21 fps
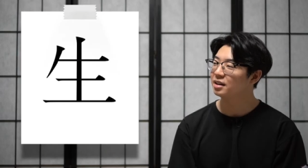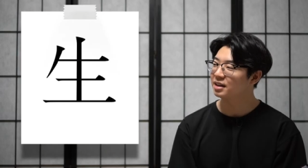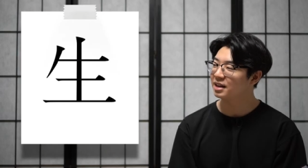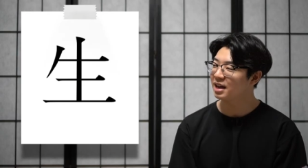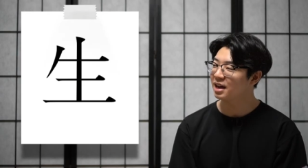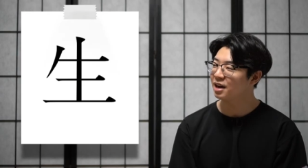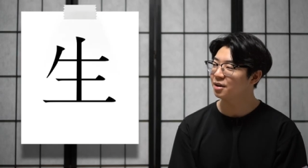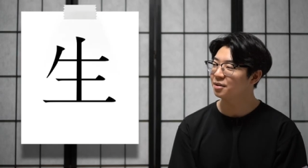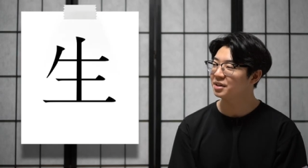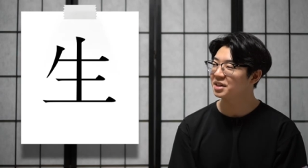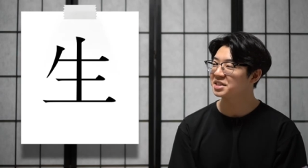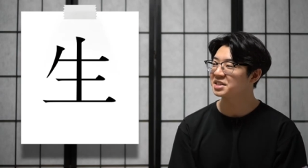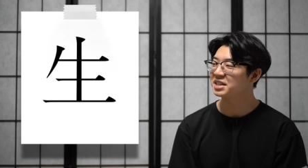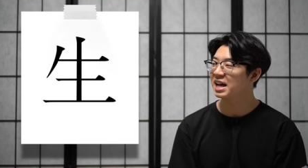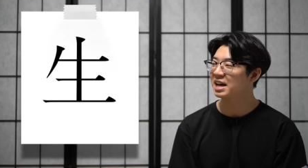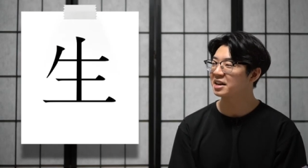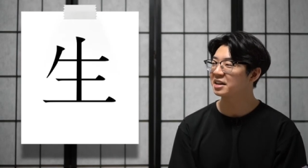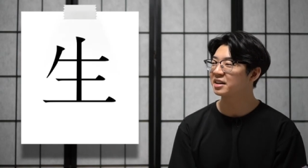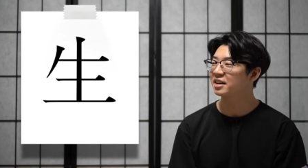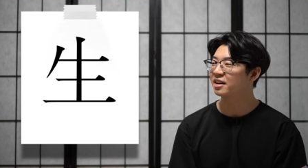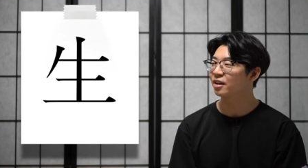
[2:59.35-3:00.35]
Now let's
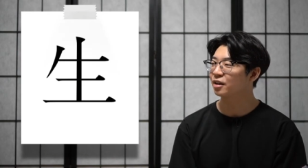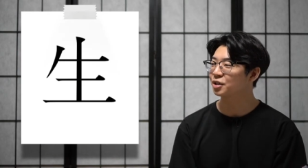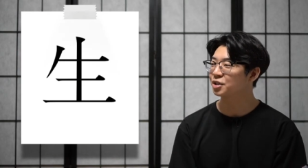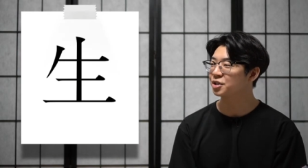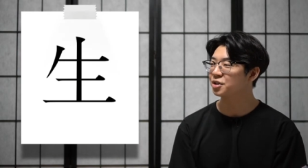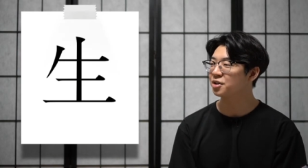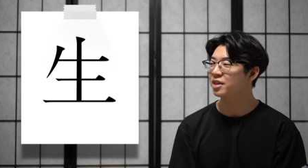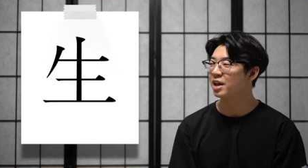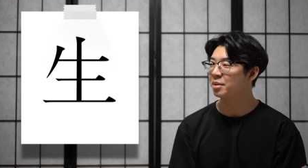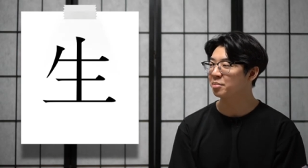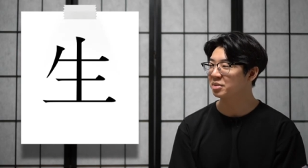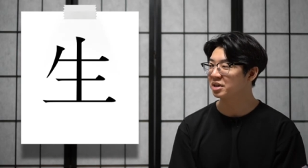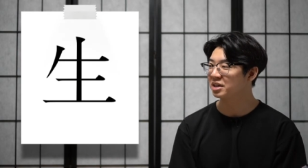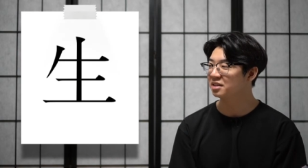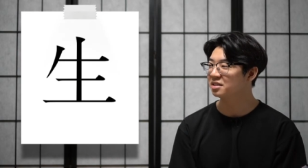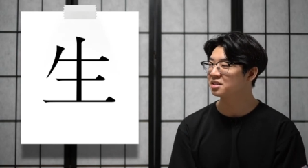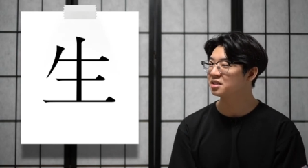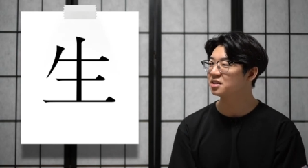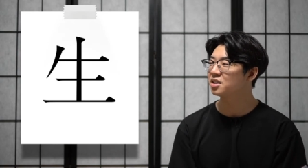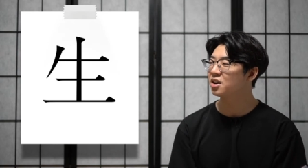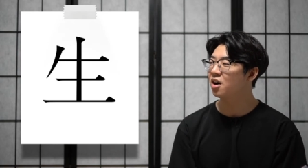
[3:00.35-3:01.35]
add a character that
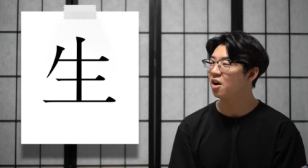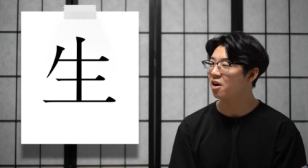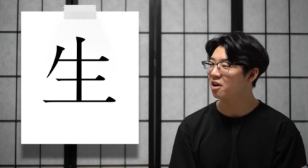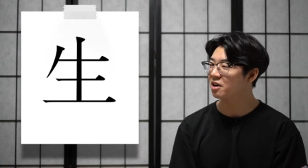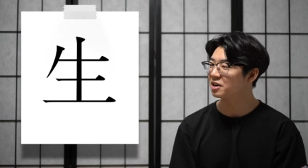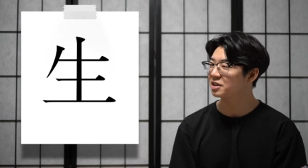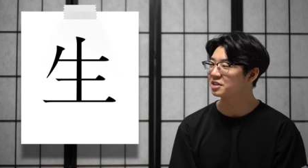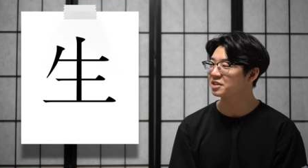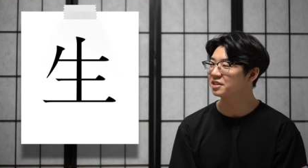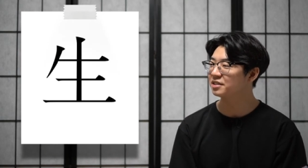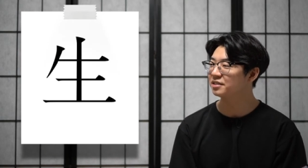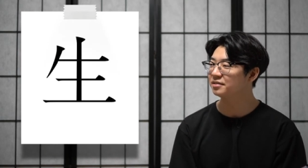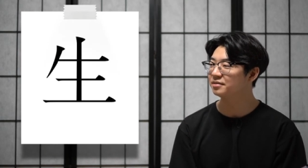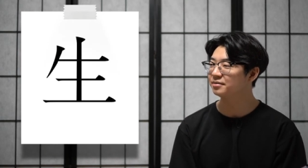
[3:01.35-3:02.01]
means heart.